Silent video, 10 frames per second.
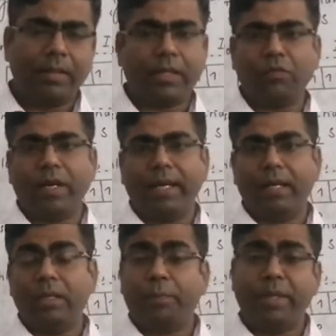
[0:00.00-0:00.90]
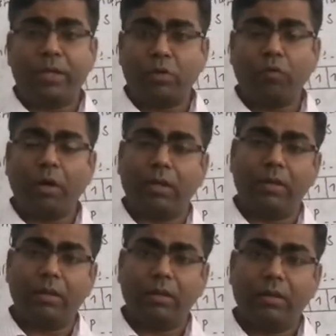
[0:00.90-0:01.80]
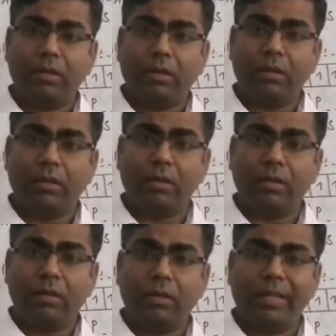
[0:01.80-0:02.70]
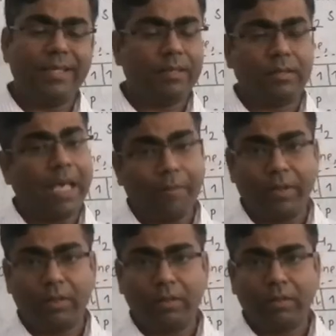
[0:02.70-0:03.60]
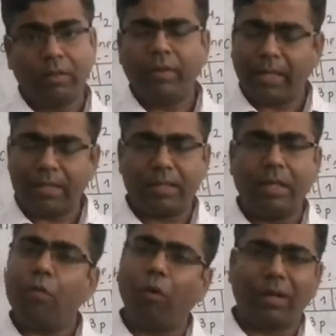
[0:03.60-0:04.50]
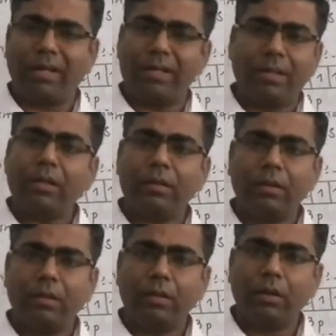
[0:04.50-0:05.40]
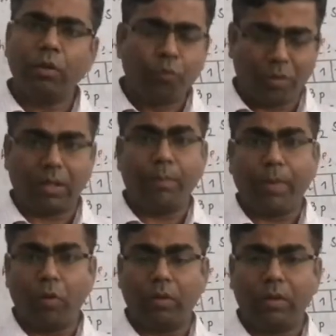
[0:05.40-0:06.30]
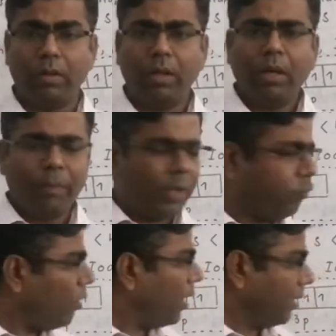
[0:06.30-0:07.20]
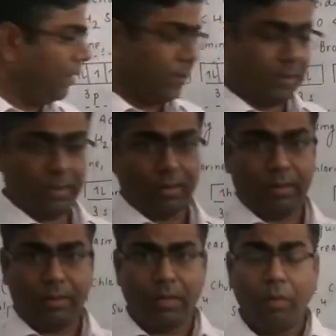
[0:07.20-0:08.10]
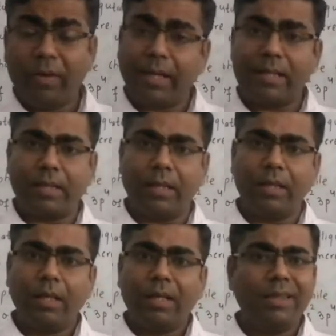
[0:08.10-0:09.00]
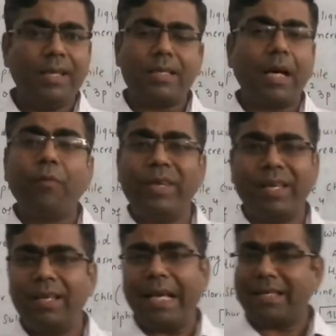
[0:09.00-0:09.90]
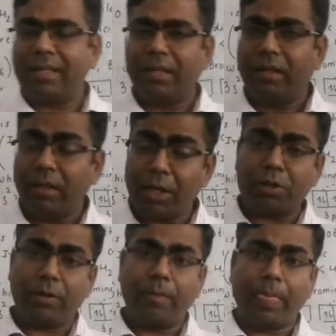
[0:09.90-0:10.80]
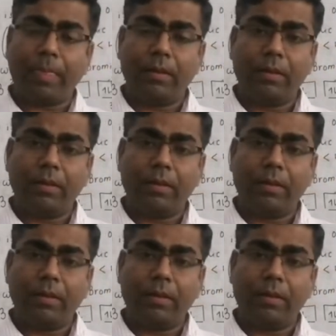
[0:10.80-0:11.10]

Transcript: That's why the pH of water is 7. We can say water is a neutral compound. But for others, we can say these are weakly acidic in nature.